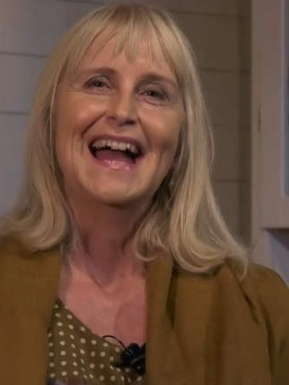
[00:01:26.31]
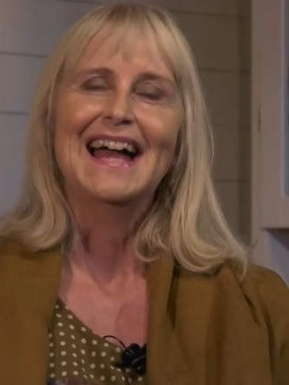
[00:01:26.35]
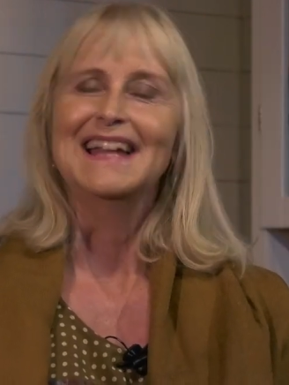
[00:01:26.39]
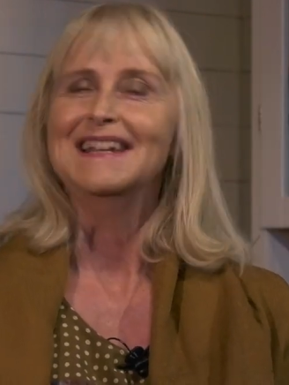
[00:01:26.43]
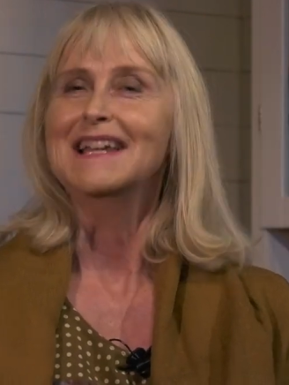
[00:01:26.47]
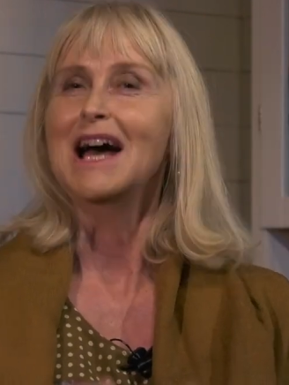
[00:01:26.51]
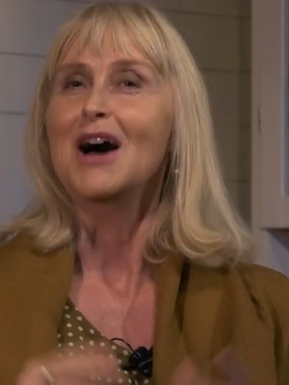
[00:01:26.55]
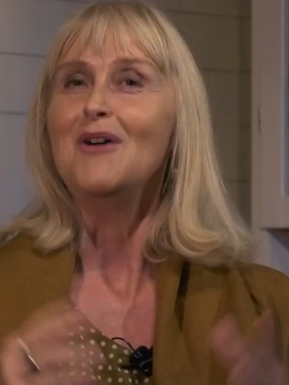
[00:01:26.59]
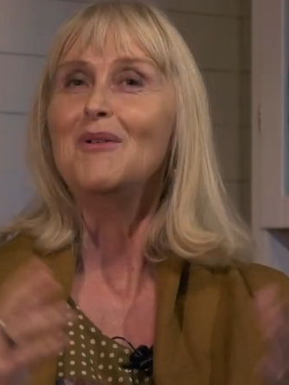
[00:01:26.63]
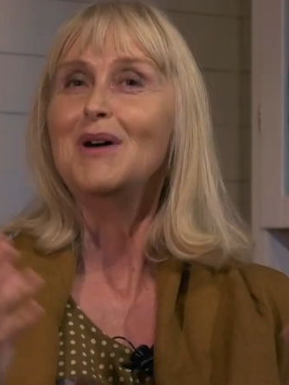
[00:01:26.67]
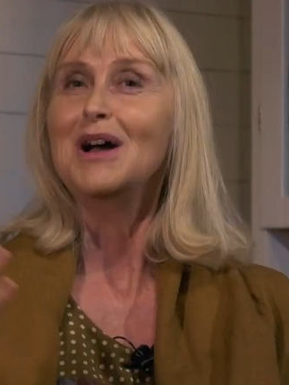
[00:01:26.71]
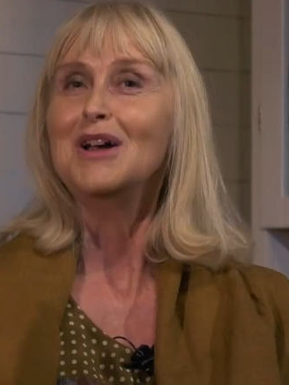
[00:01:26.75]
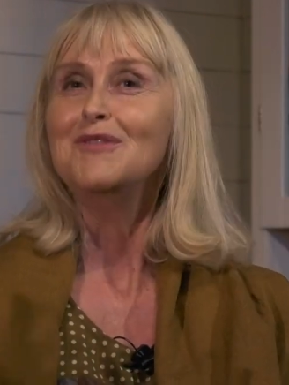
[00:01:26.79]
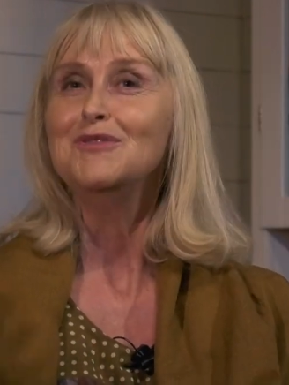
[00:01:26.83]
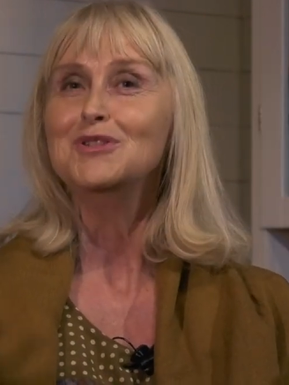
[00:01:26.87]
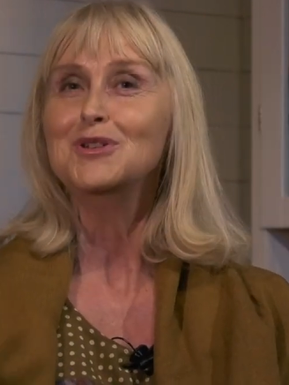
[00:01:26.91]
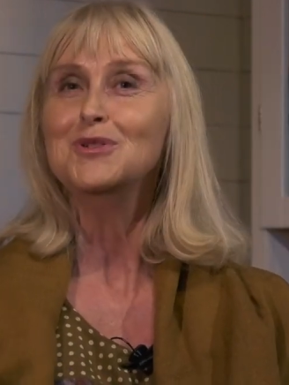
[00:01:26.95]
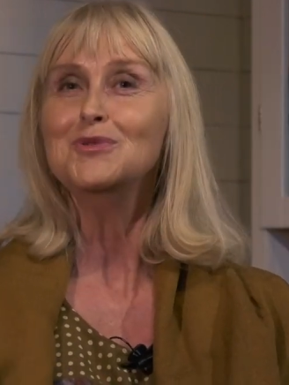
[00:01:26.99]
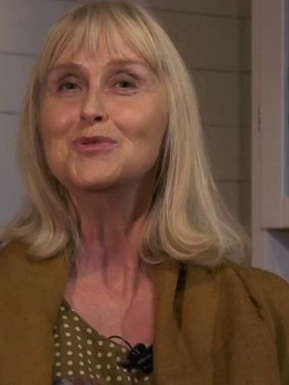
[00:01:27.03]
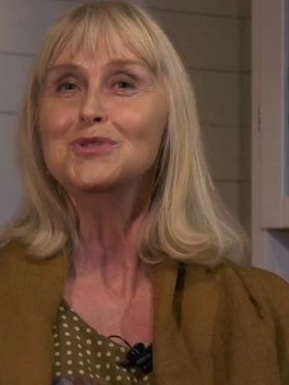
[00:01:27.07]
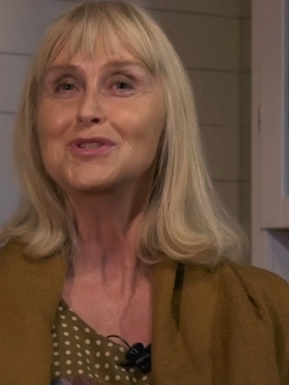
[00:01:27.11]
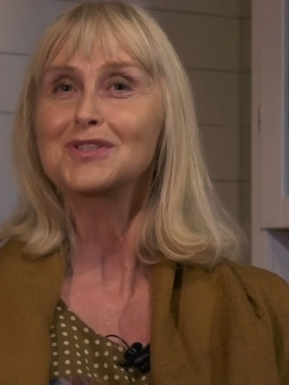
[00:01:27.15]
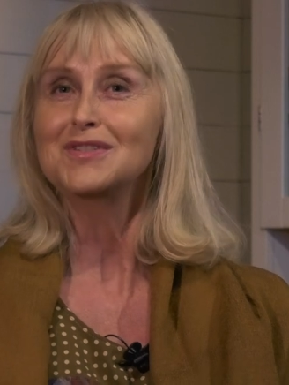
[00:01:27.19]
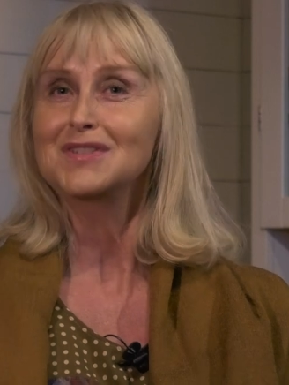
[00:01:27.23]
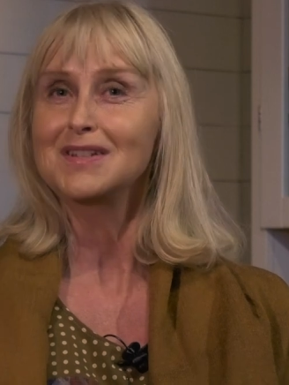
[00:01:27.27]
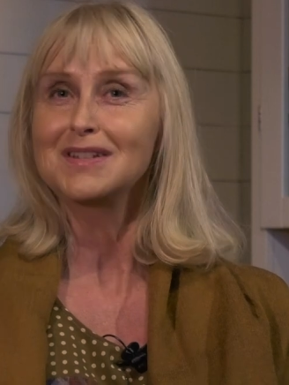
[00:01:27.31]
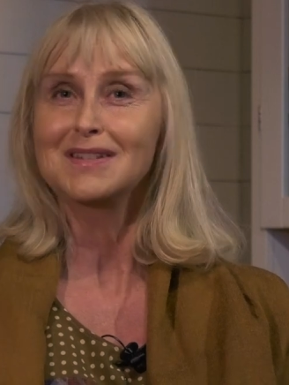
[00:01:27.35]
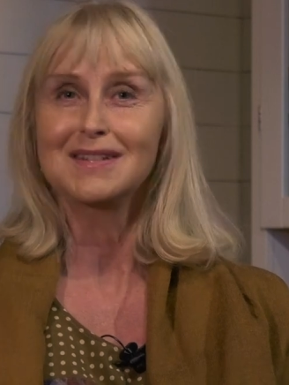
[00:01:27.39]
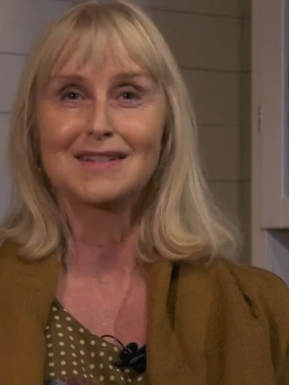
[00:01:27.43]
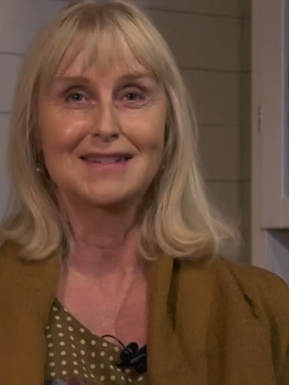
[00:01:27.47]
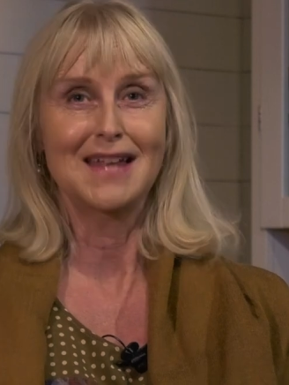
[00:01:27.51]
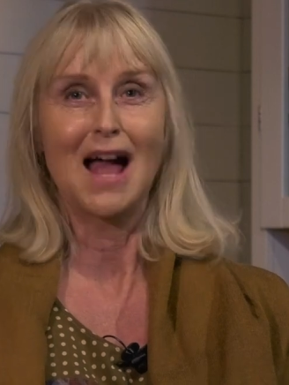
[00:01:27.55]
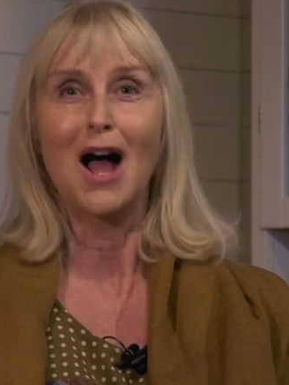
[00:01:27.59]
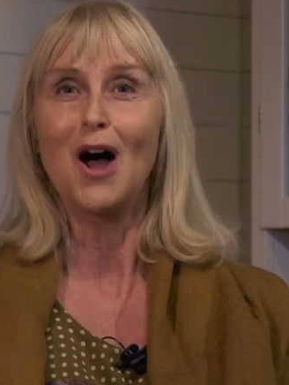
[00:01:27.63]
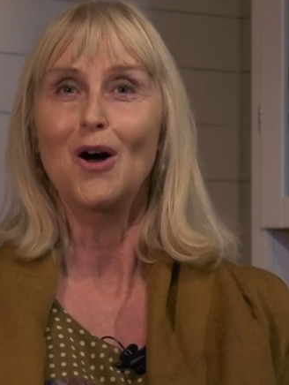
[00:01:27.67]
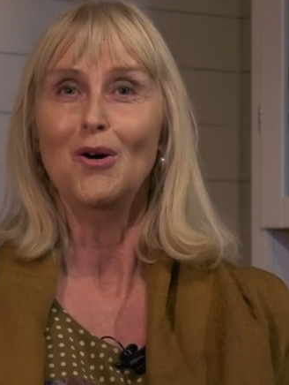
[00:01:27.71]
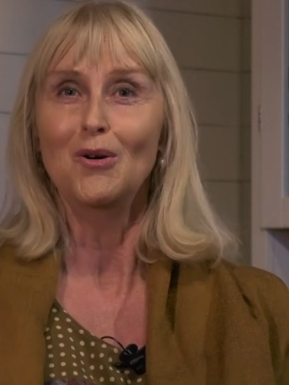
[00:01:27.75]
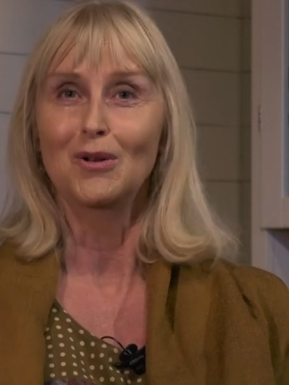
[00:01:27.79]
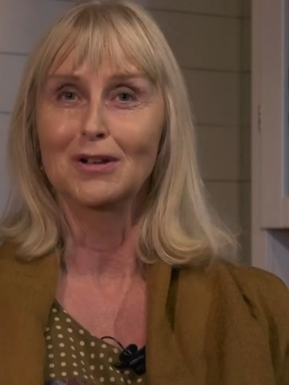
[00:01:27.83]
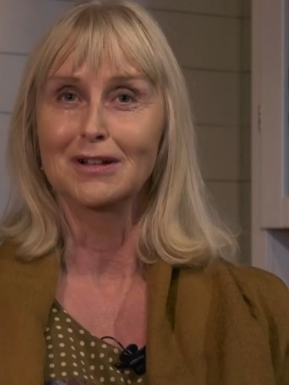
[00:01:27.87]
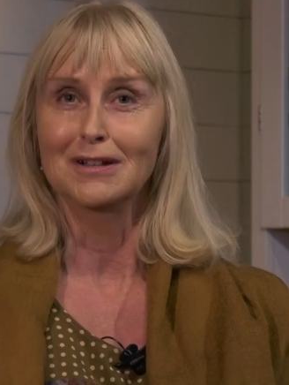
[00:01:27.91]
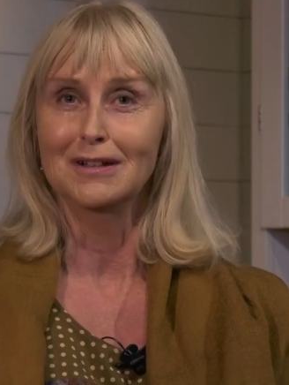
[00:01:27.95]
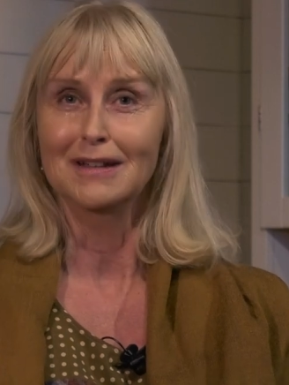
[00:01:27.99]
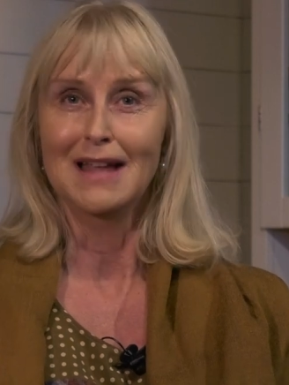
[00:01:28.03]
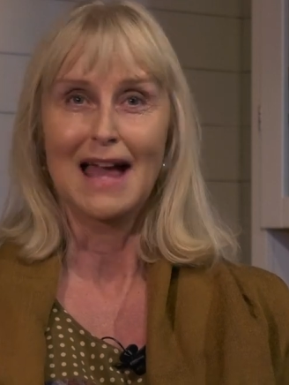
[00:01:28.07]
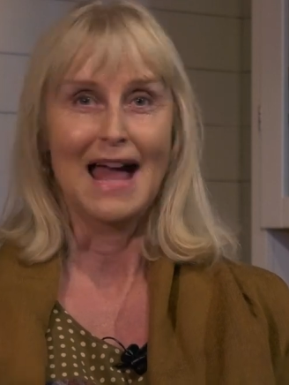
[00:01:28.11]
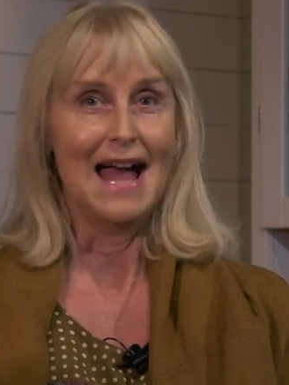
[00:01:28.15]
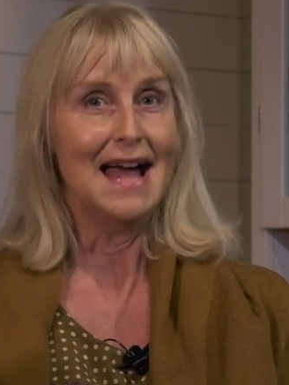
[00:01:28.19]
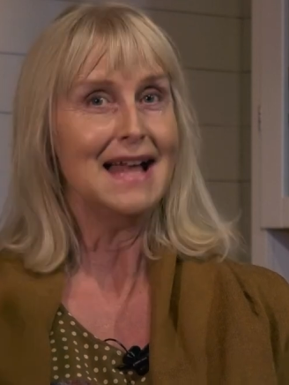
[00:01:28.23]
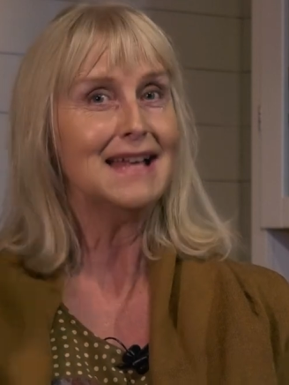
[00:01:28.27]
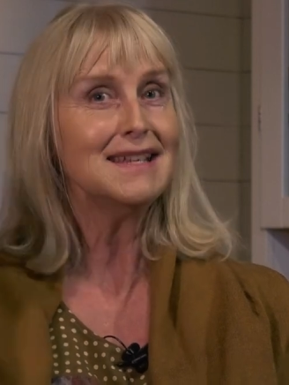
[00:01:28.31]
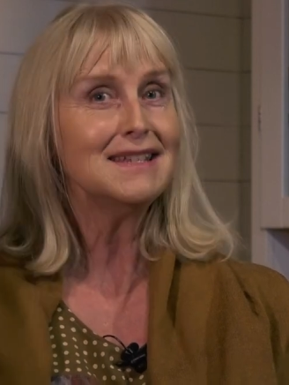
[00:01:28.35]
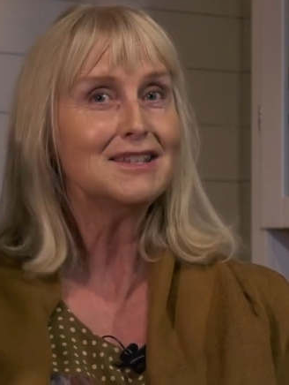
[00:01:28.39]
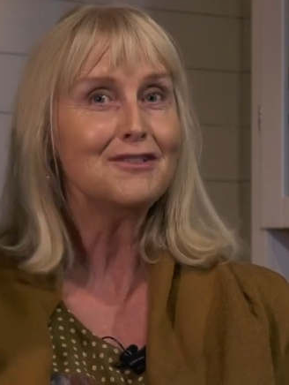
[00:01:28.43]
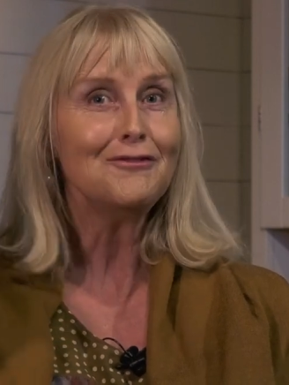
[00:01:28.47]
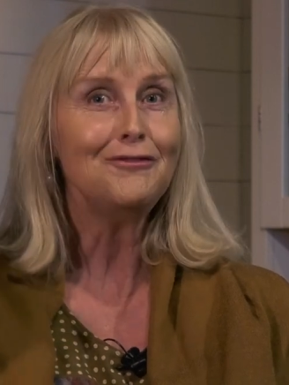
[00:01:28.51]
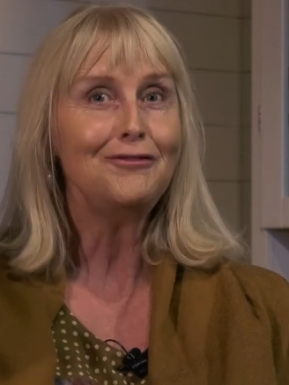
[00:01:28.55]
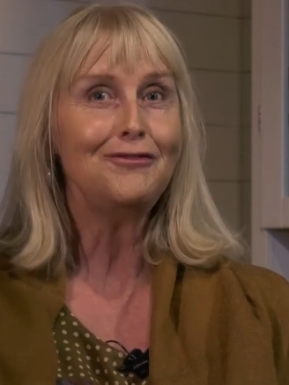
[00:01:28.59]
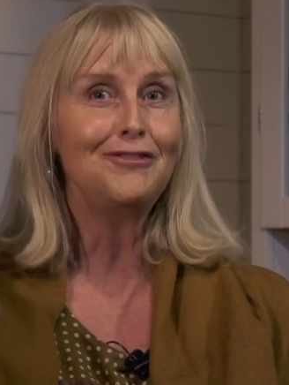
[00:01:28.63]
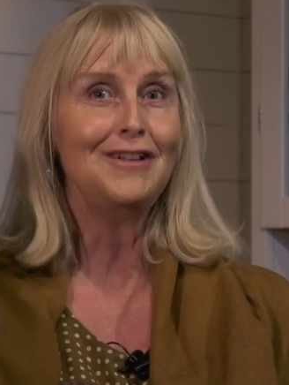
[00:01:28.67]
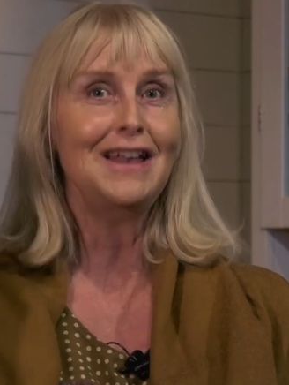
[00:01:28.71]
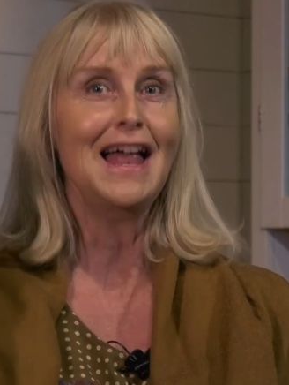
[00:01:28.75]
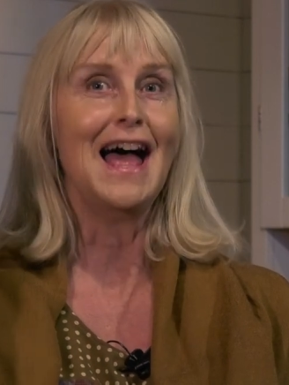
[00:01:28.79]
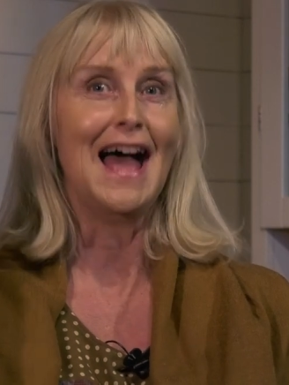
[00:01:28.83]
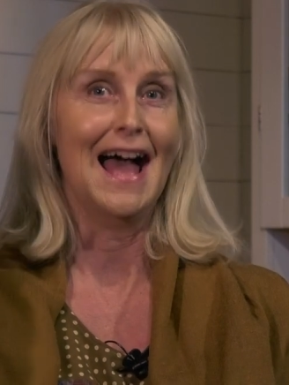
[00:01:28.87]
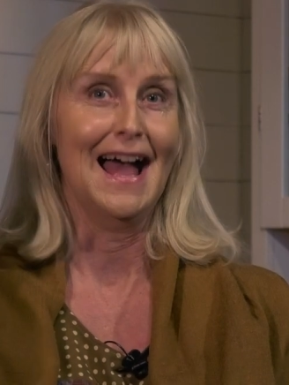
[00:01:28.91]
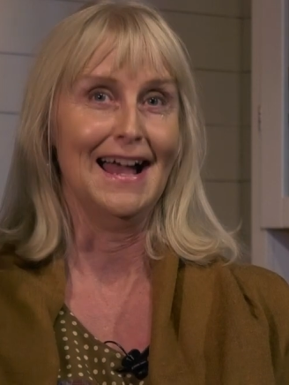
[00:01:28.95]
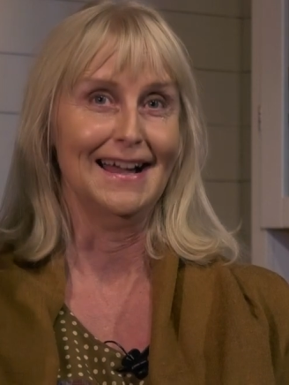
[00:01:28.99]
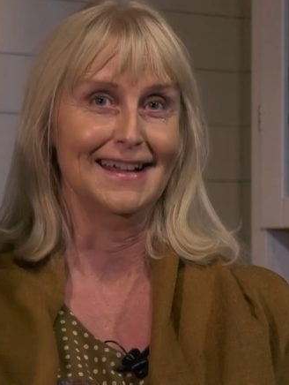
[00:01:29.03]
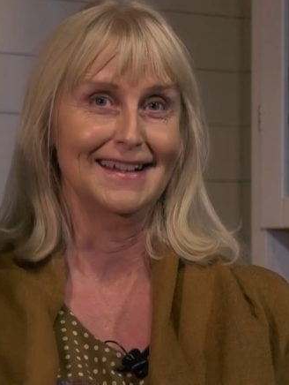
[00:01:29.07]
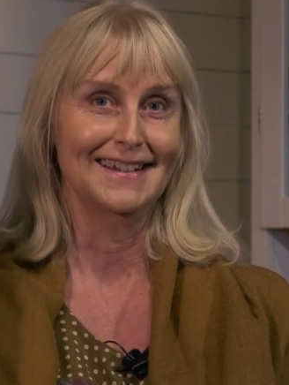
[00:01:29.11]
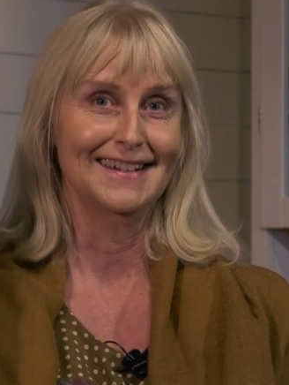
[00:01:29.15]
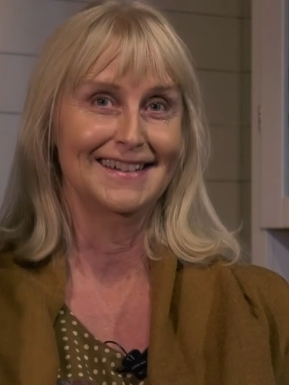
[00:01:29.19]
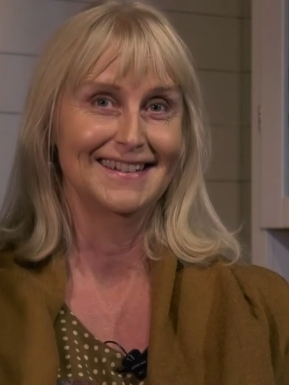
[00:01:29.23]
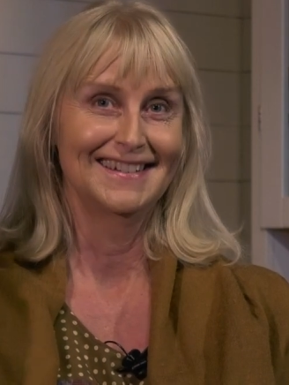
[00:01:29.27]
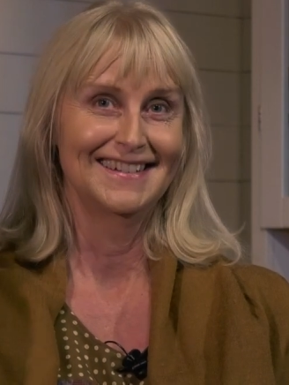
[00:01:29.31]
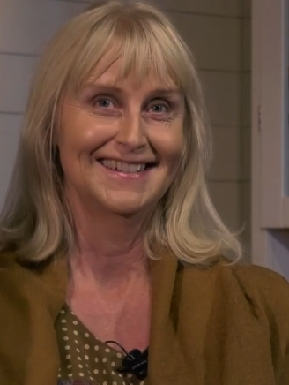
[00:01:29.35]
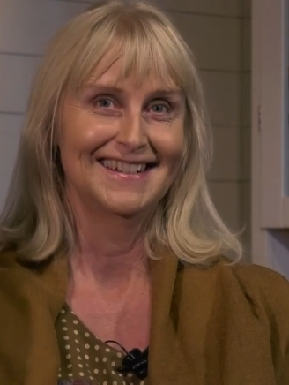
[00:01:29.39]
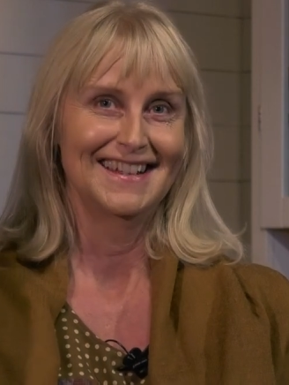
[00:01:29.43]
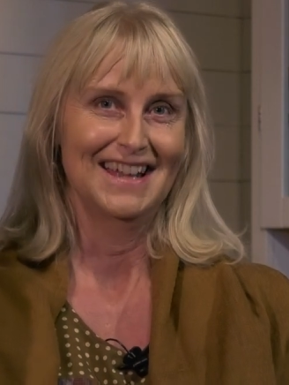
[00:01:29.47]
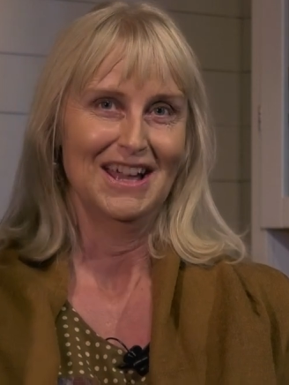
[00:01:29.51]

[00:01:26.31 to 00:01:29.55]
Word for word: And now I've used this towel as a flag,